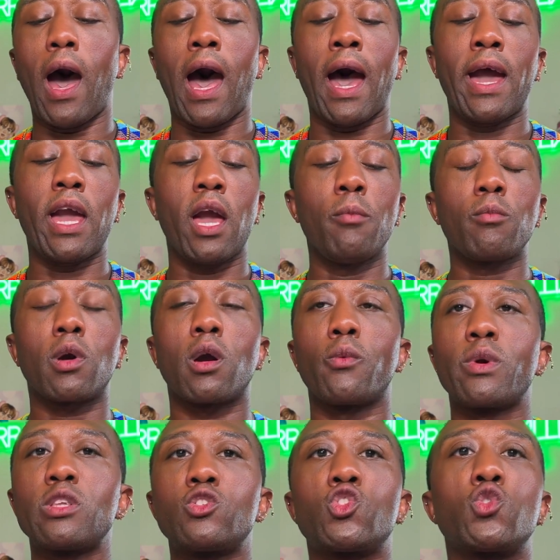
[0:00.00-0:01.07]
I am
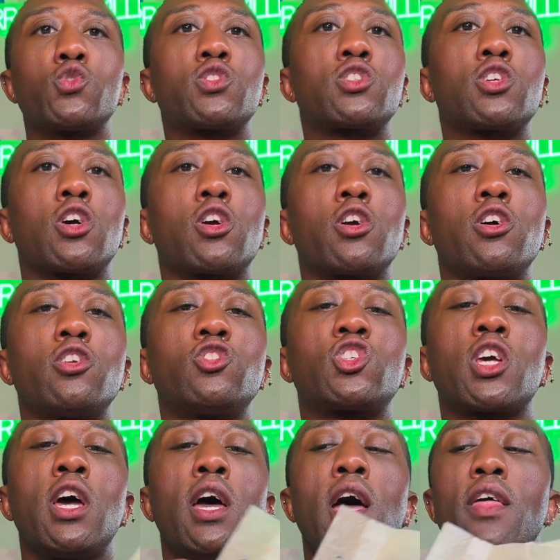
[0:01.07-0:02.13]
going to serge